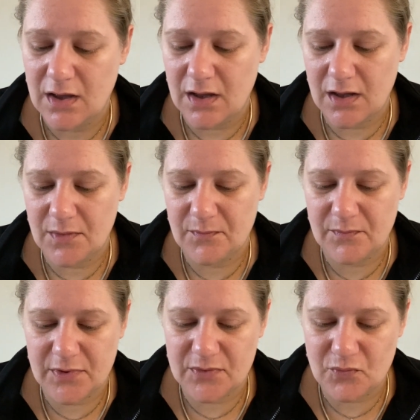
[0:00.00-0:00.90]

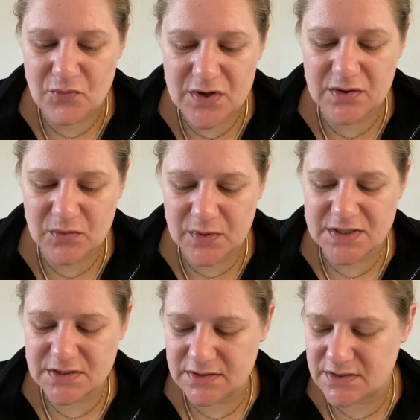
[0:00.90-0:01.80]
But the real
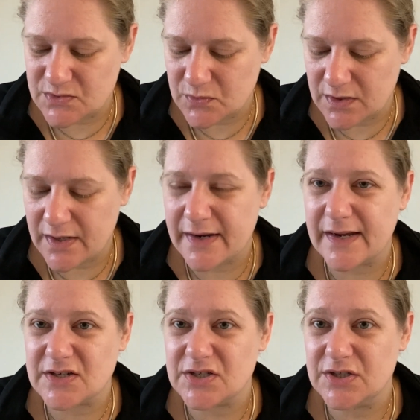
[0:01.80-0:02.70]
question is, will I
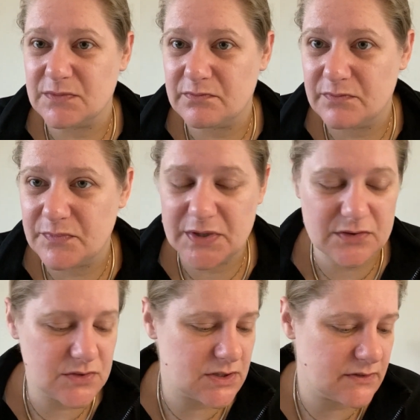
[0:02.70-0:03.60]
actually be
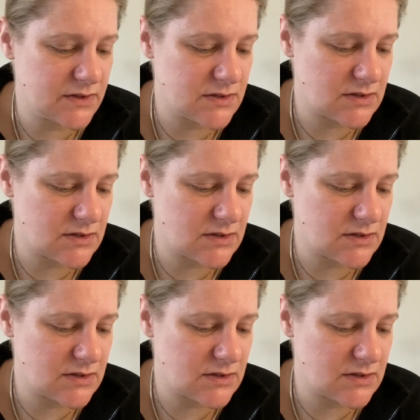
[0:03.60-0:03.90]
using this